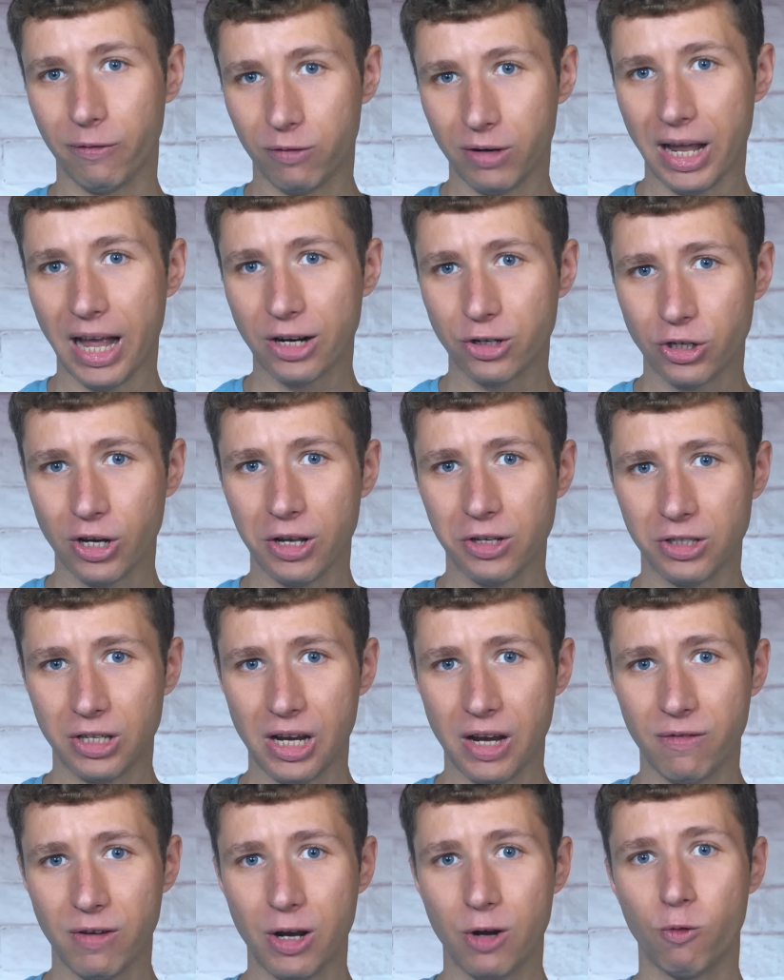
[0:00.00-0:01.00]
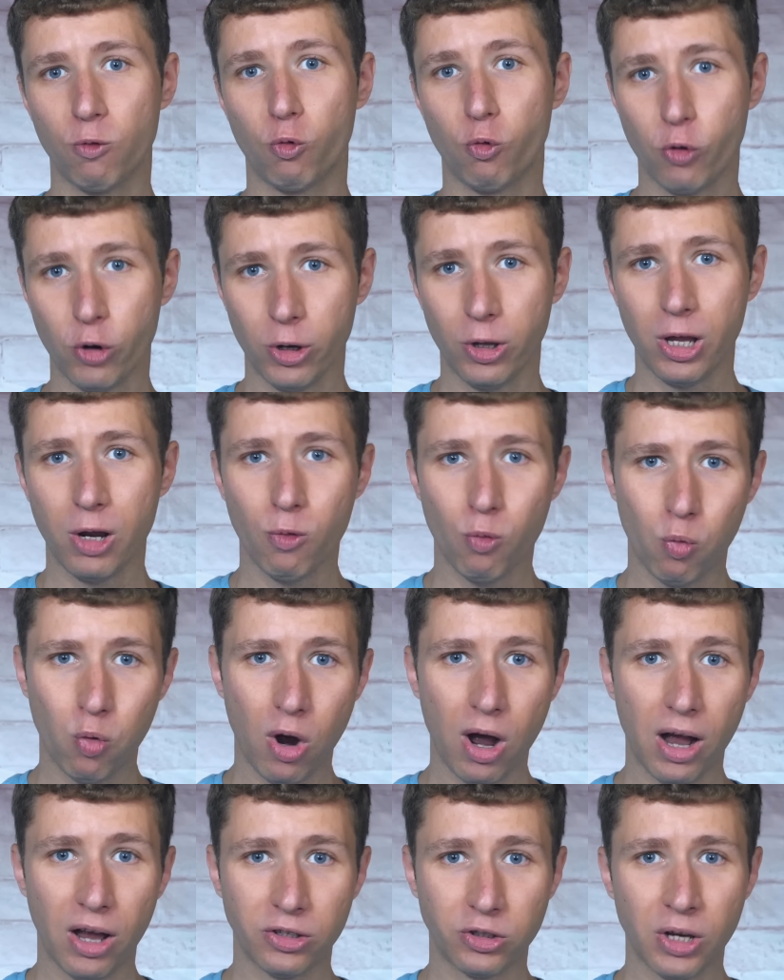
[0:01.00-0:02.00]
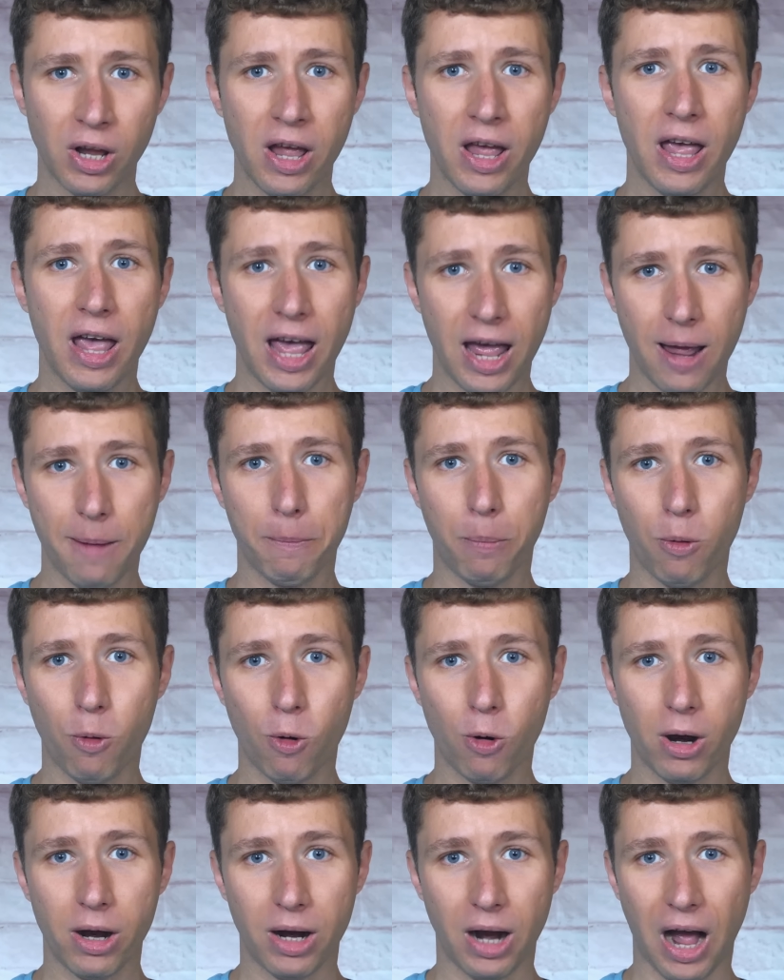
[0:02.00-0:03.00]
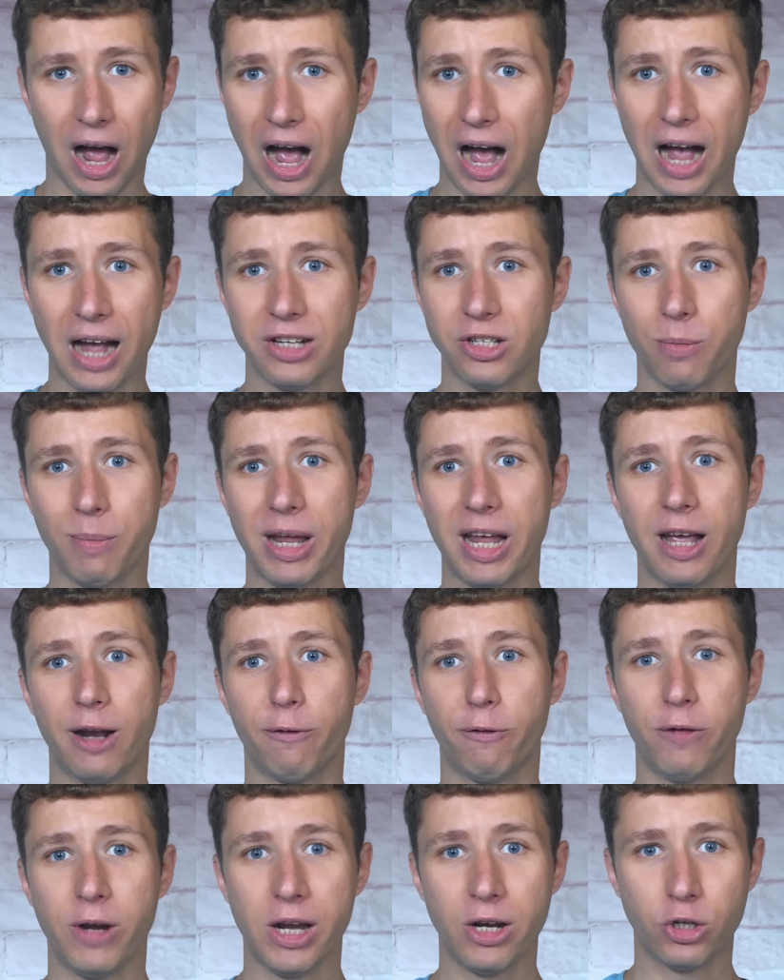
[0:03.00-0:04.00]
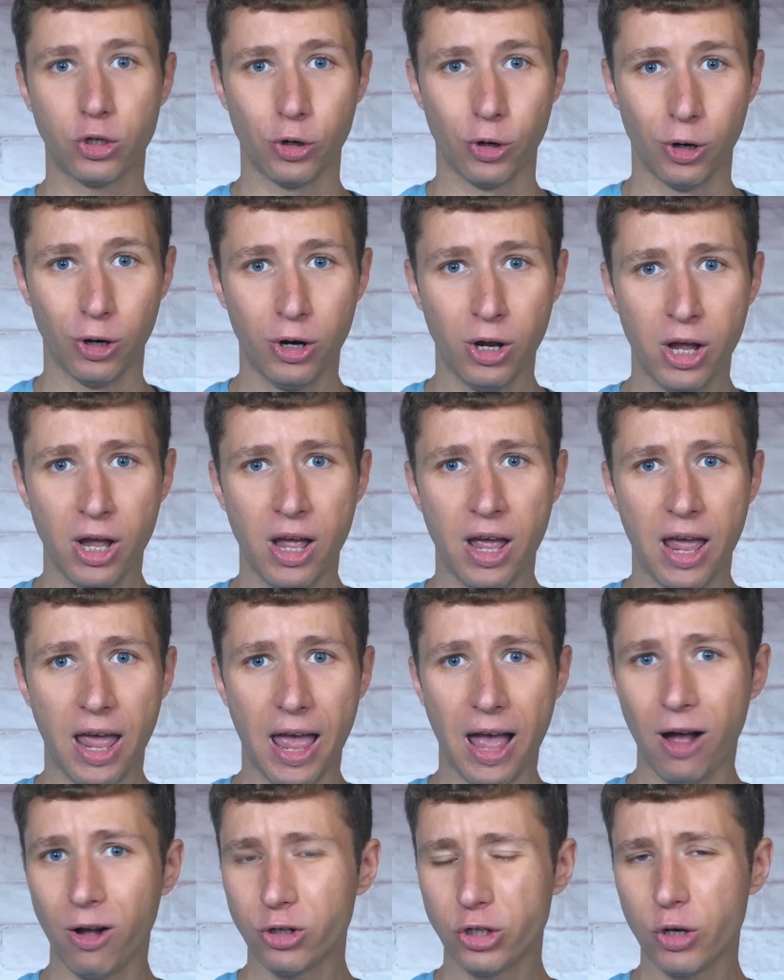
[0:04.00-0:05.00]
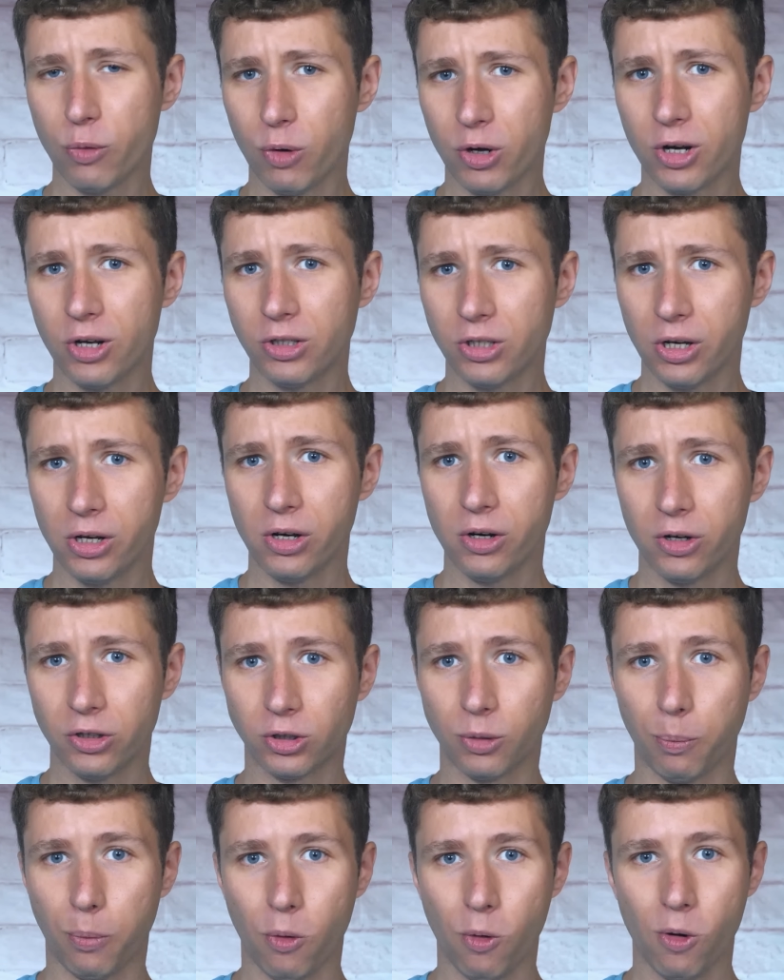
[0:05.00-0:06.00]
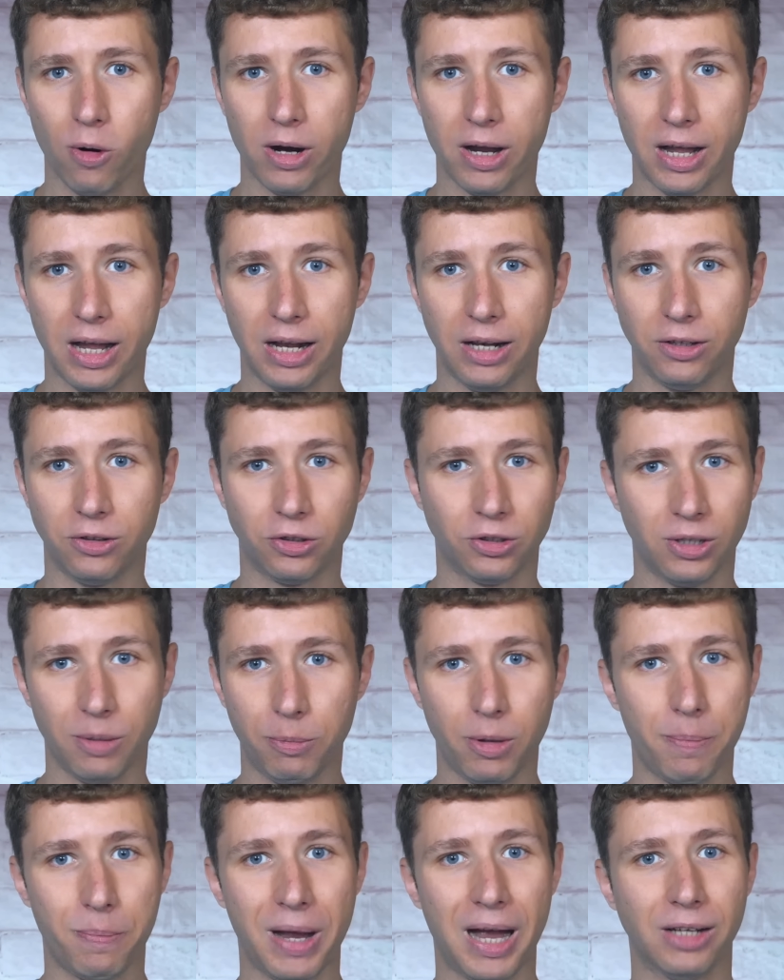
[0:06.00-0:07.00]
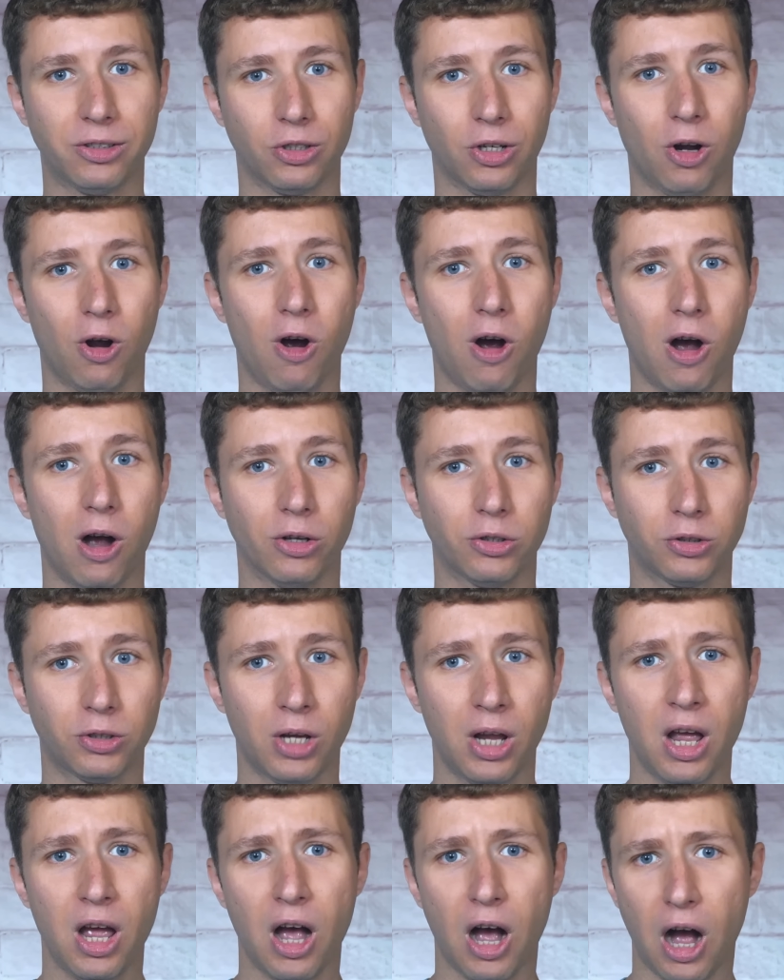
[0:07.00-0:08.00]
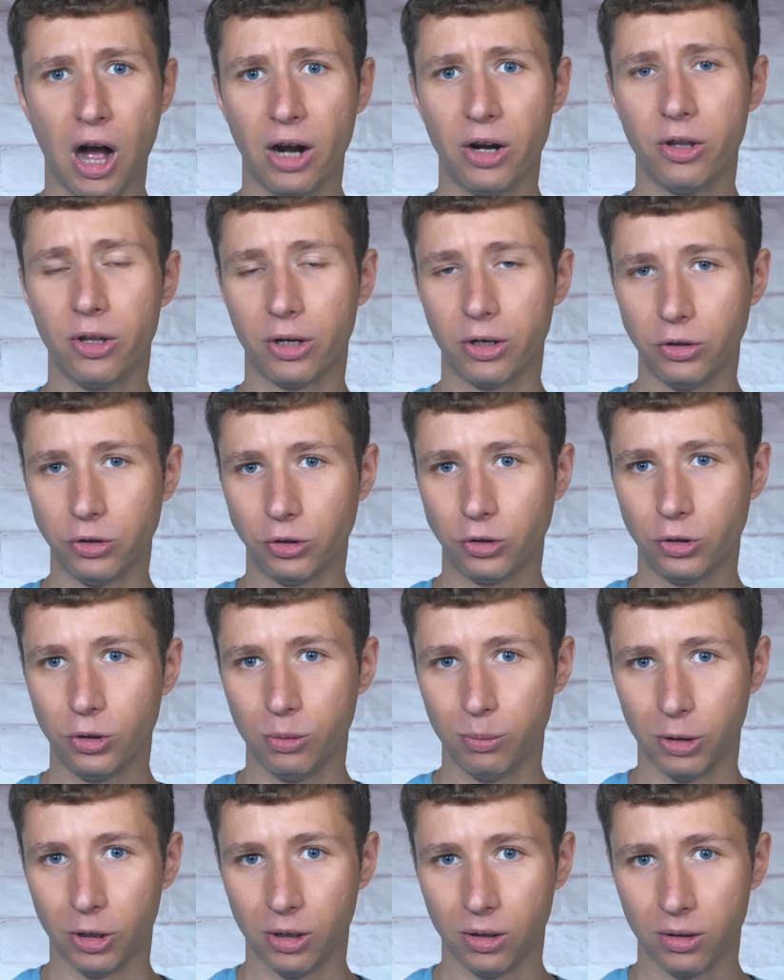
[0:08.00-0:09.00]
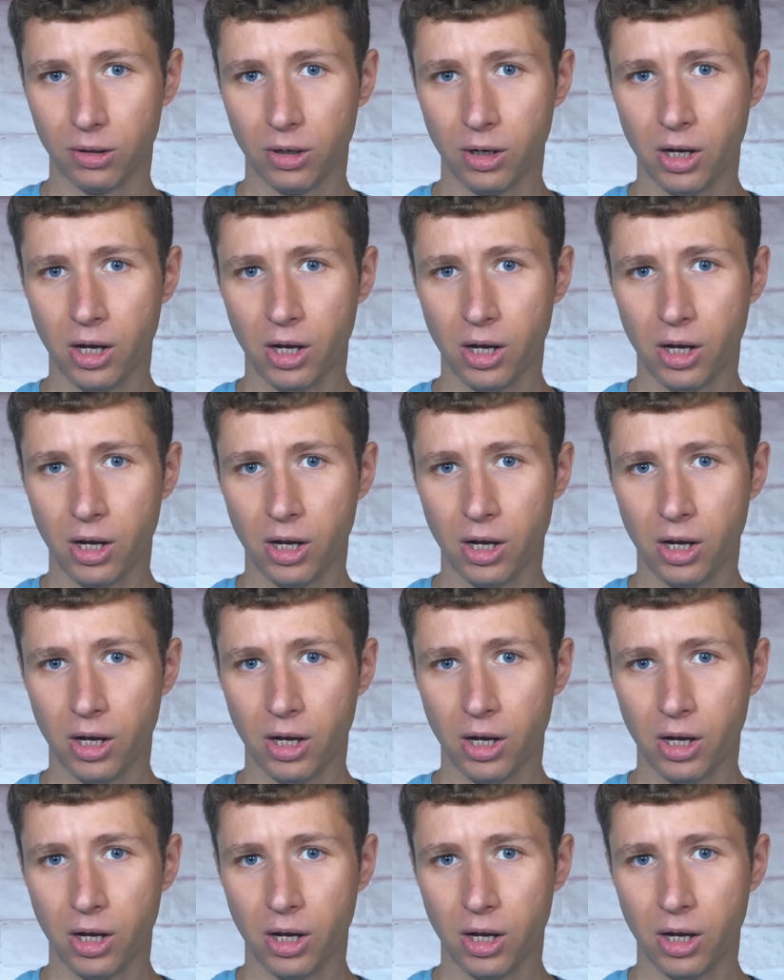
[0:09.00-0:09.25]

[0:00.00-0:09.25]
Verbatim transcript: if Next Gen TV really was an important high demand feature, LG would continue to support it and simply pass the costs onto the consumer.